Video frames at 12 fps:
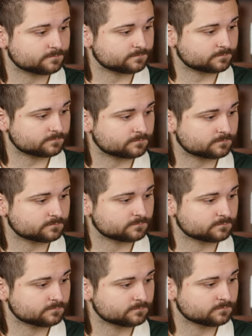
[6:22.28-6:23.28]

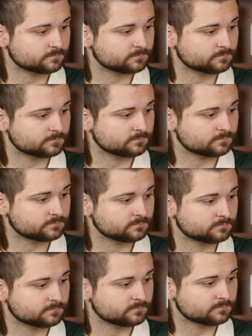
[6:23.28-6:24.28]

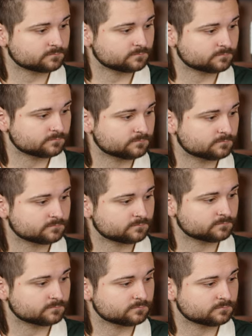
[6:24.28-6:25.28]

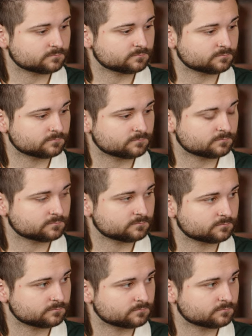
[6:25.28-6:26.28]

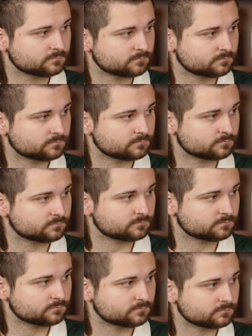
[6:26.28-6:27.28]

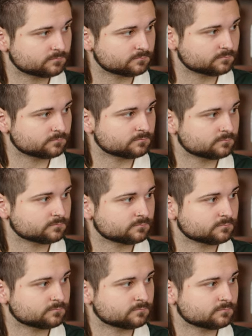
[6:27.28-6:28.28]

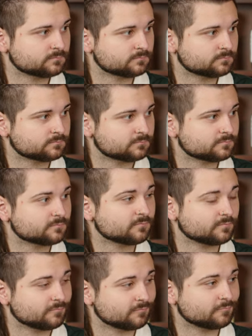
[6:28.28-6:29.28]

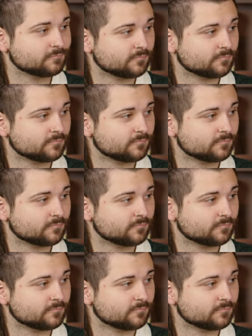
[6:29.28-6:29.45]
This person isn't speaking.